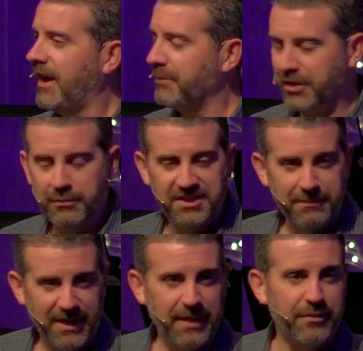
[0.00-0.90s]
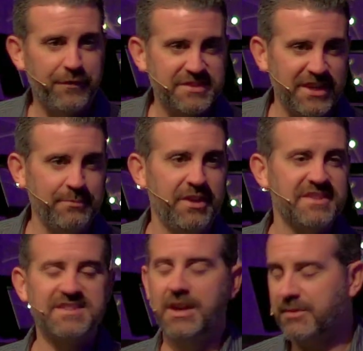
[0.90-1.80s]
I'm going to read the Bible for 10
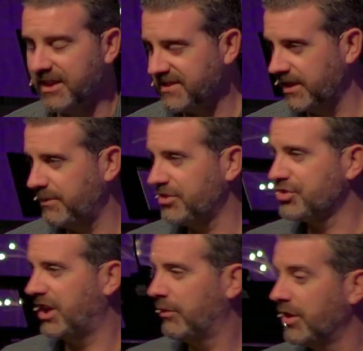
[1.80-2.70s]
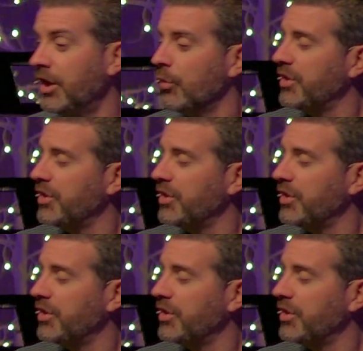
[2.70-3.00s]
minutes, then I'm going to take my shower.